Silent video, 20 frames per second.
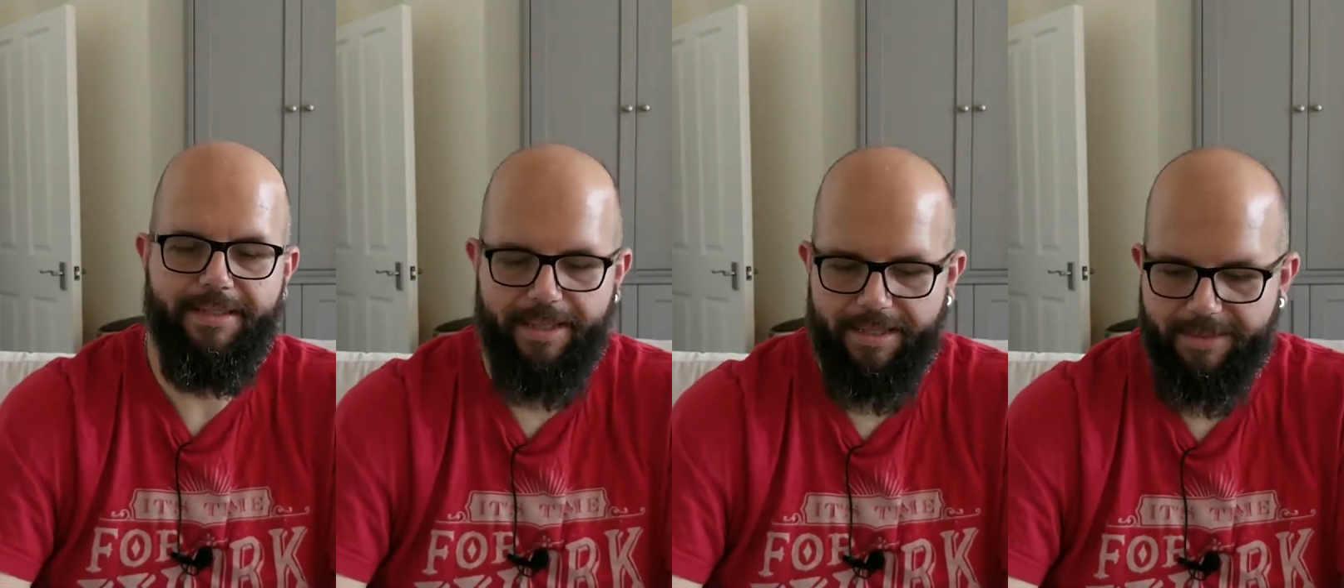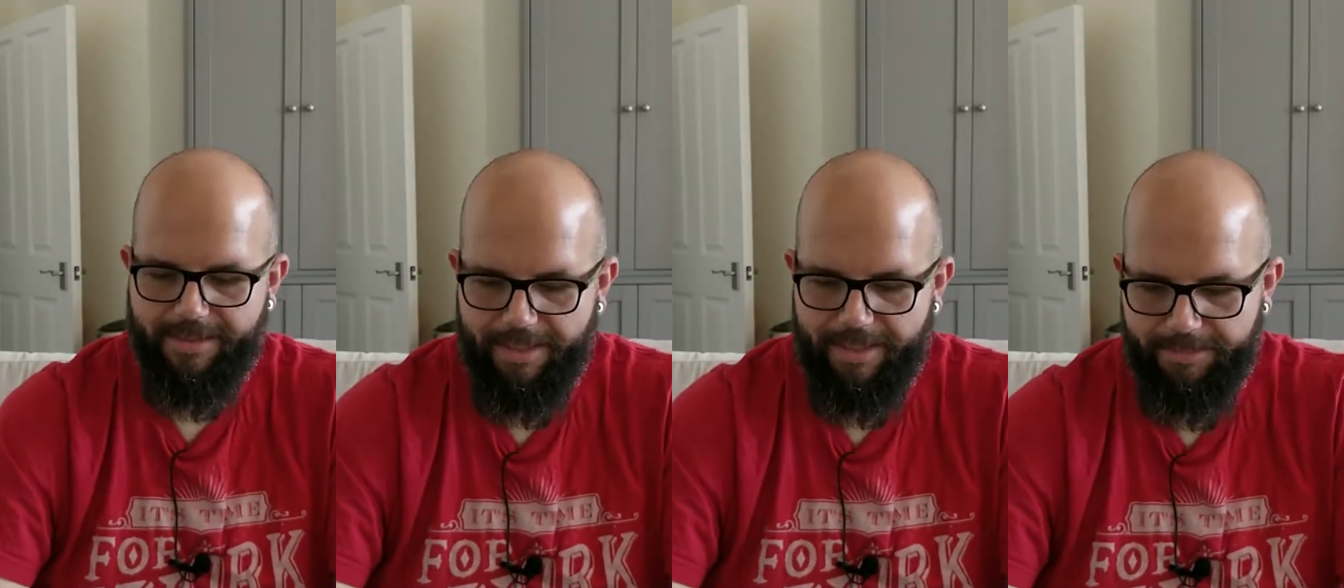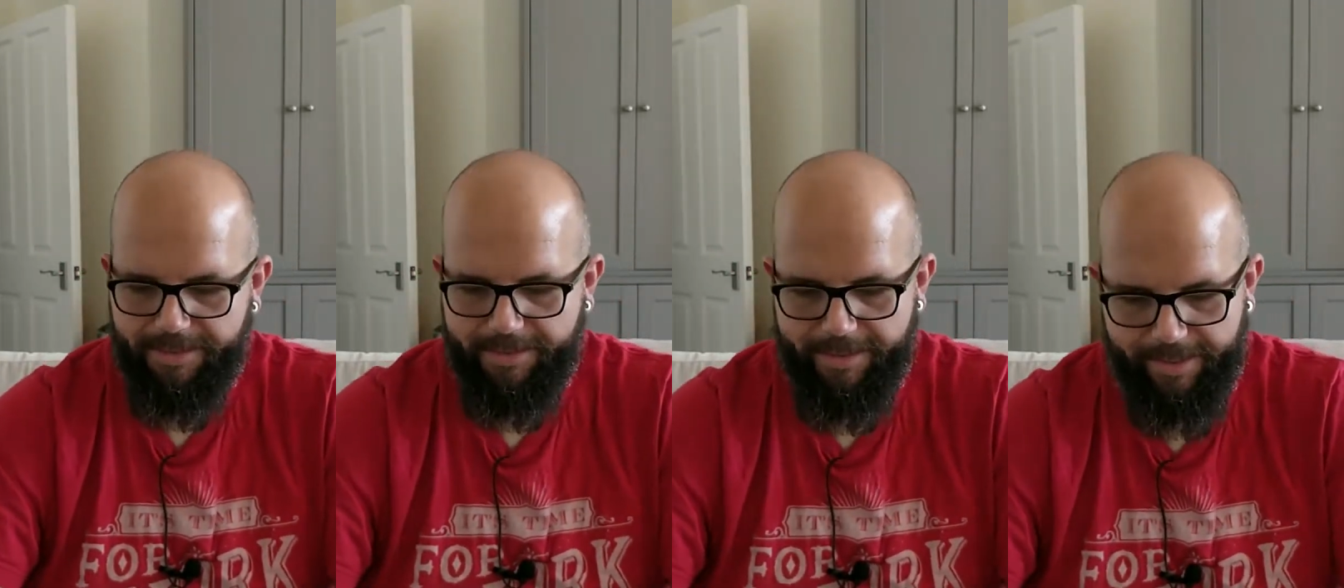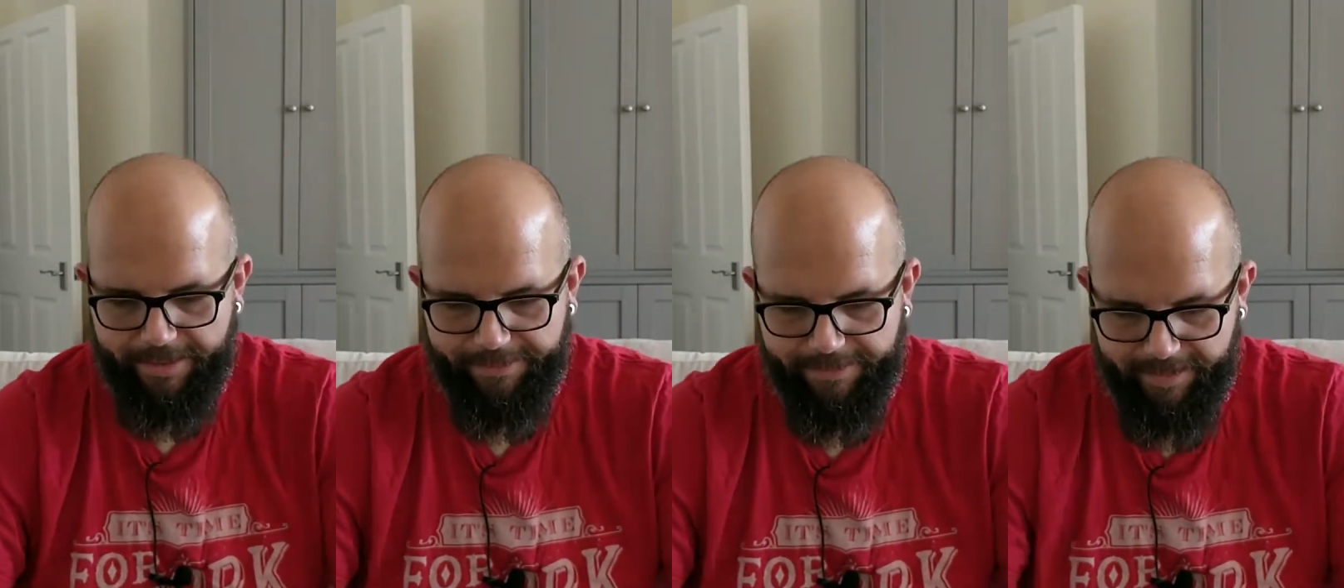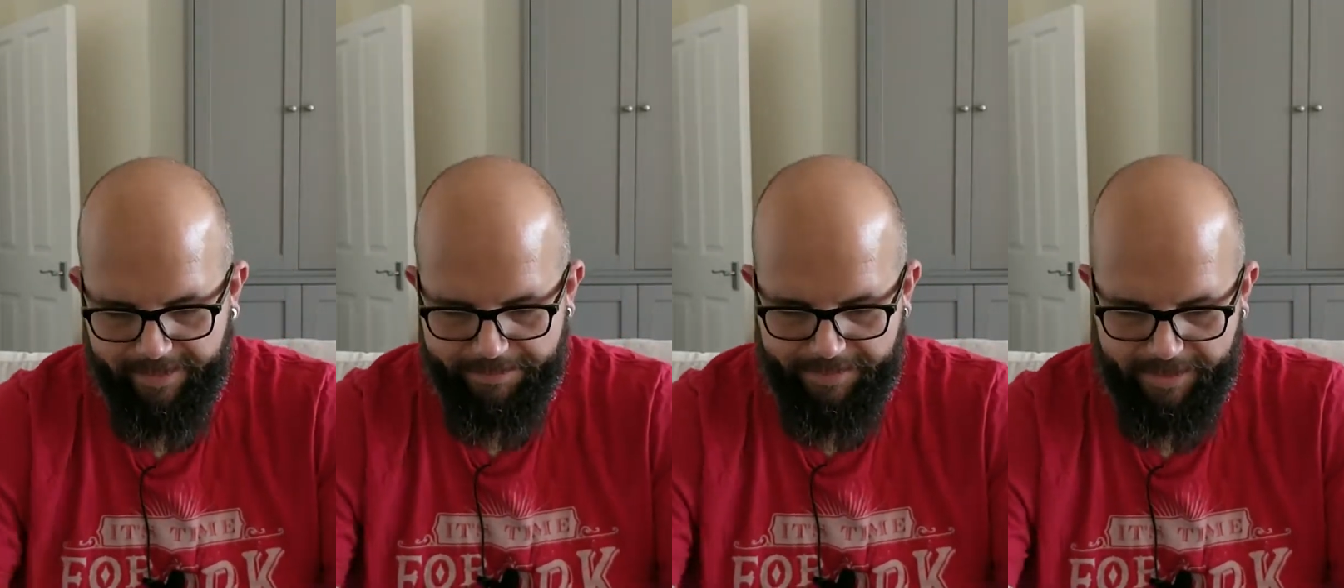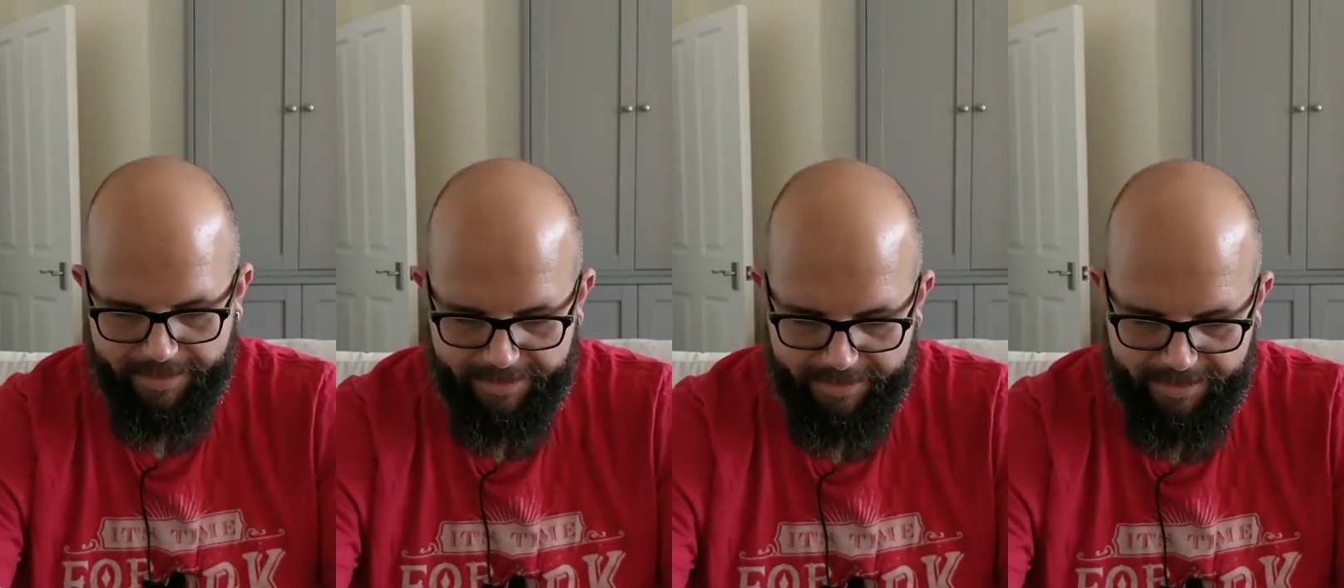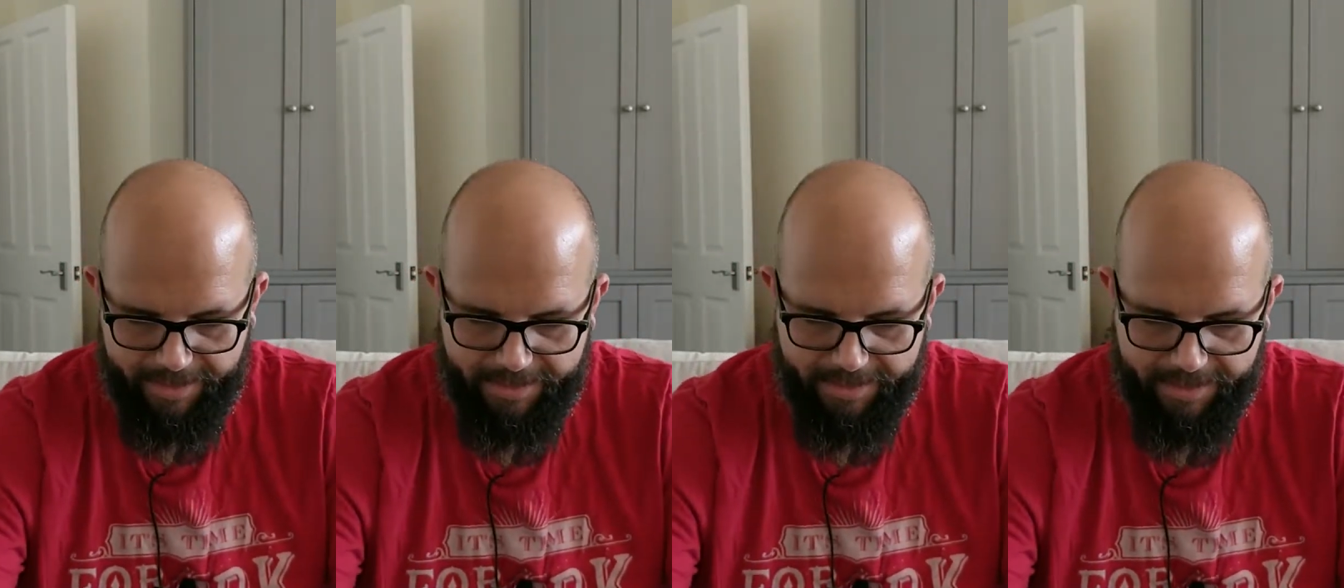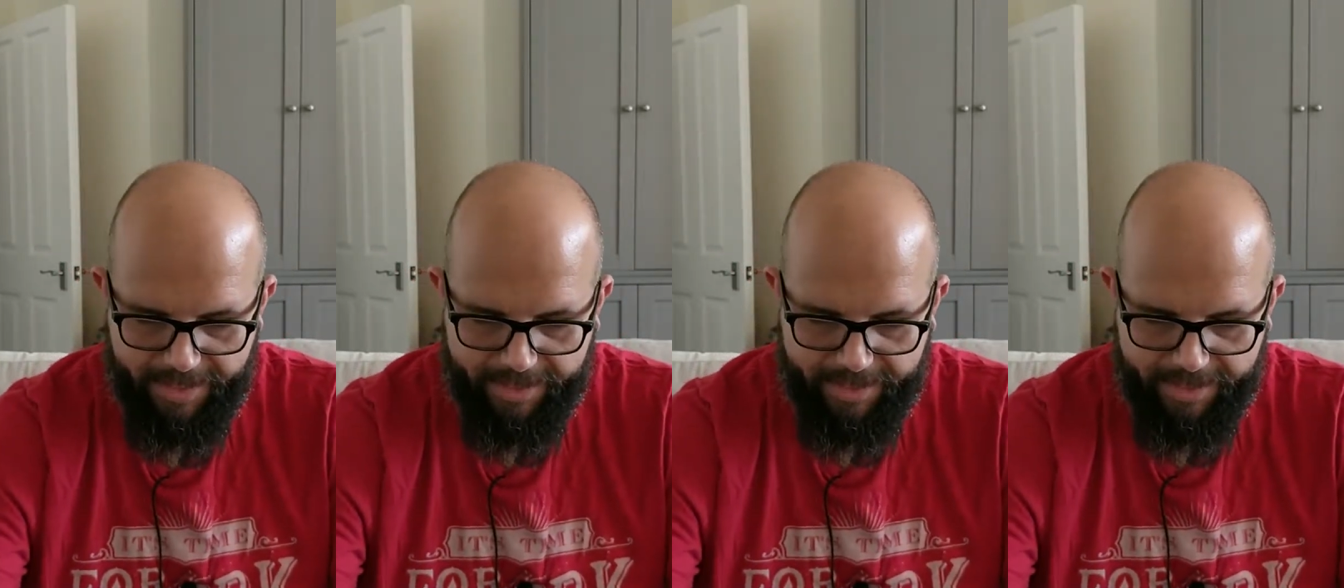that's absolutely fine, because these